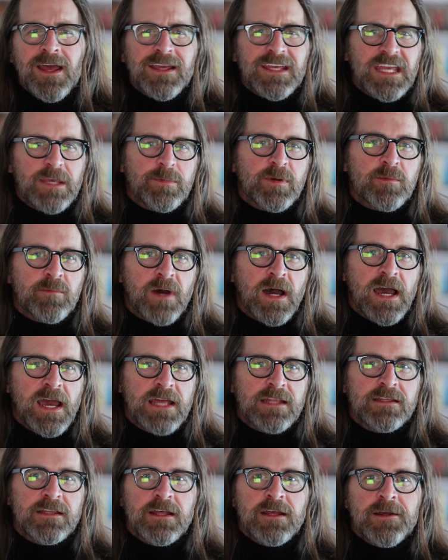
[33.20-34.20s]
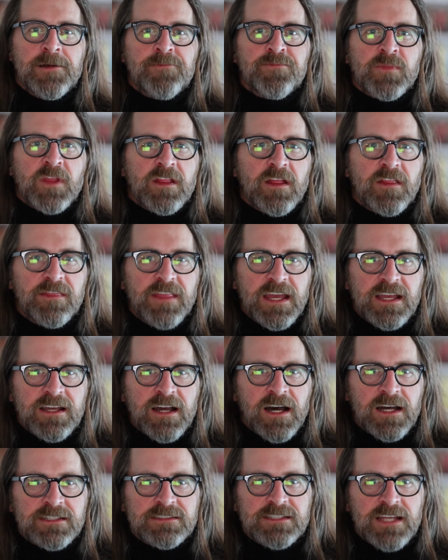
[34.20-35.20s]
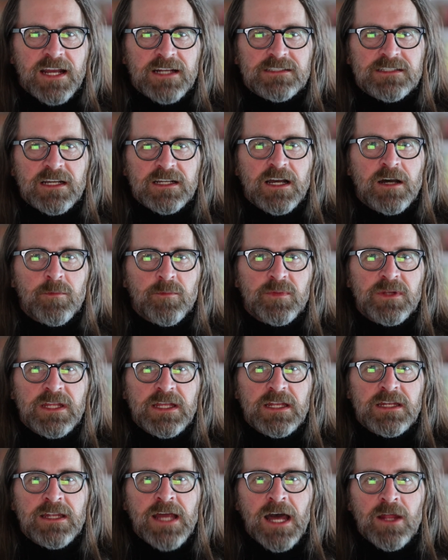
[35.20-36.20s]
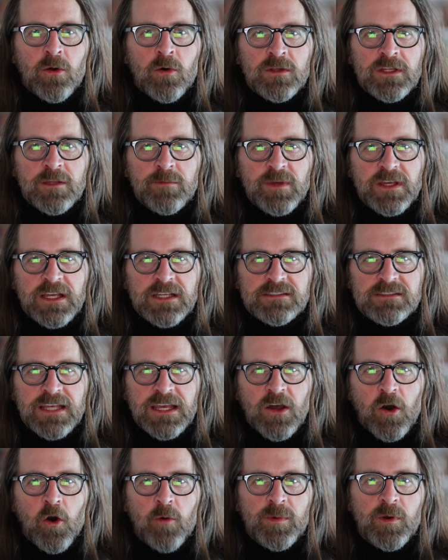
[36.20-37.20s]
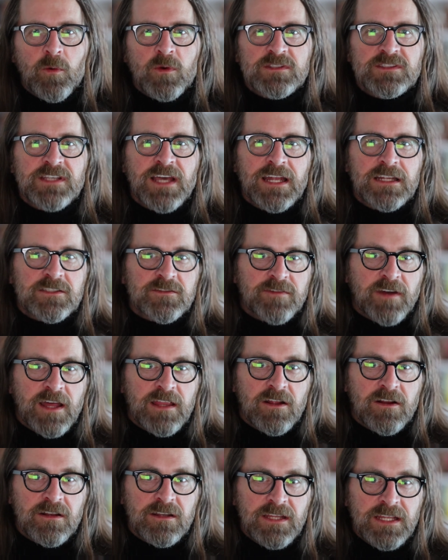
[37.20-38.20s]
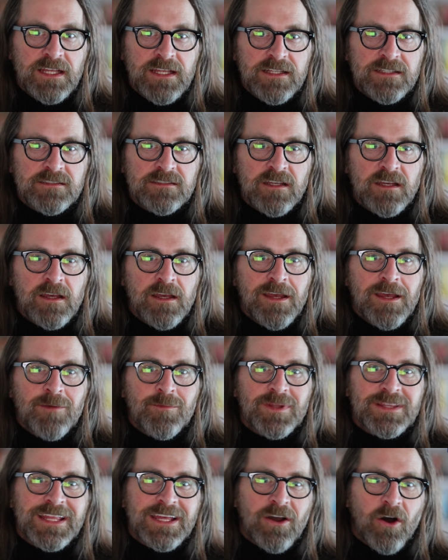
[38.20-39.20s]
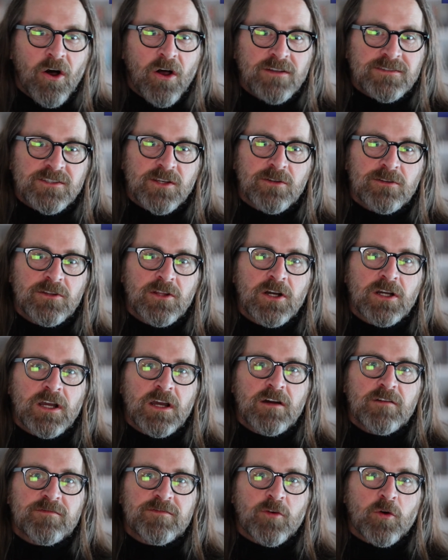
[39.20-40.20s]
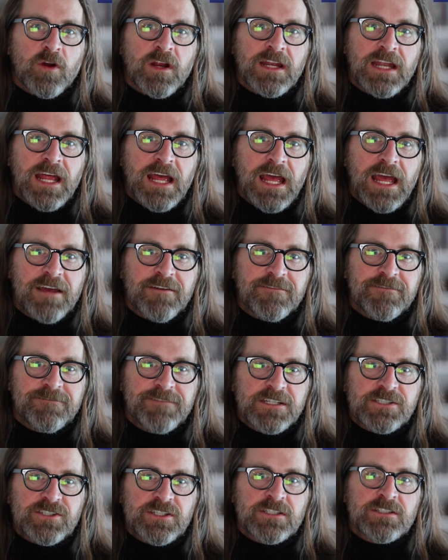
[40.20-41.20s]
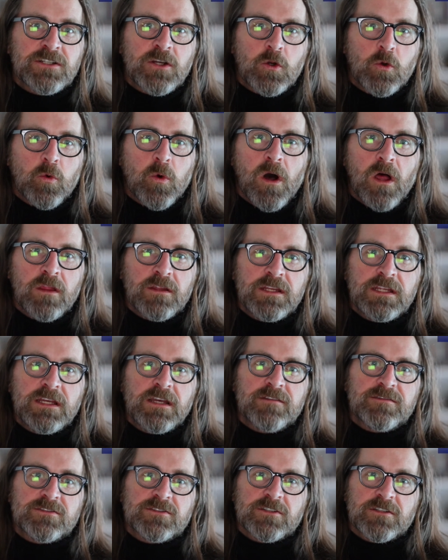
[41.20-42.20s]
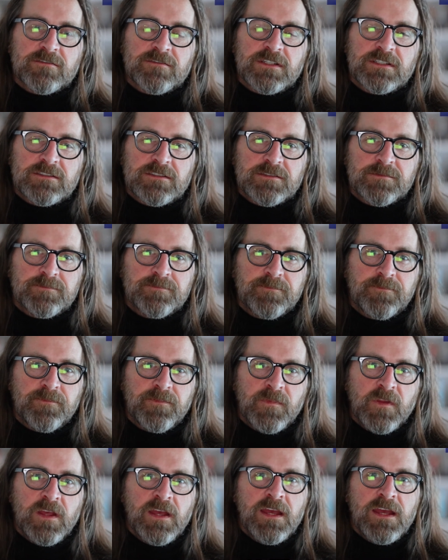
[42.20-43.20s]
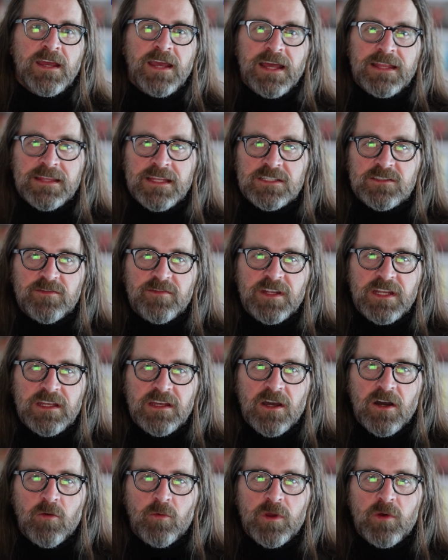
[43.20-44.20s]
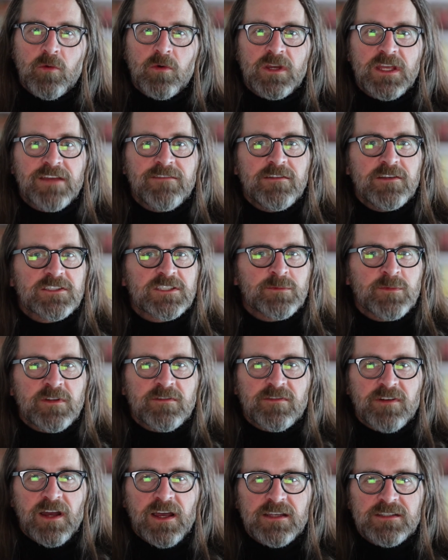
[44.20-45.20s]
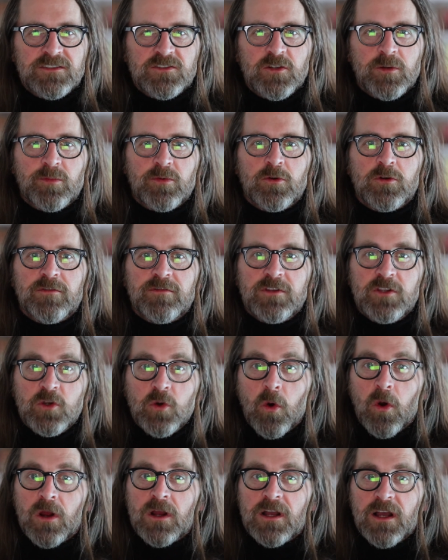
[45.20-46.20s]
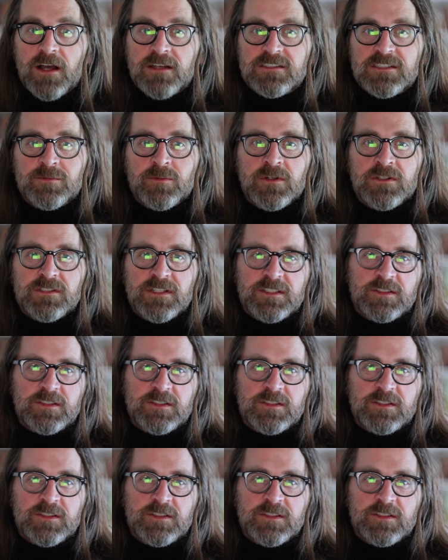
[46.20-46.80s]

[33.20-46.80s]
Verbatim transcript: Keep in mind that they contact a company not only because they hope it will satisfy their needs, but they also look for an efficient quality of service. In this video, we will give you some advice to improve your customer's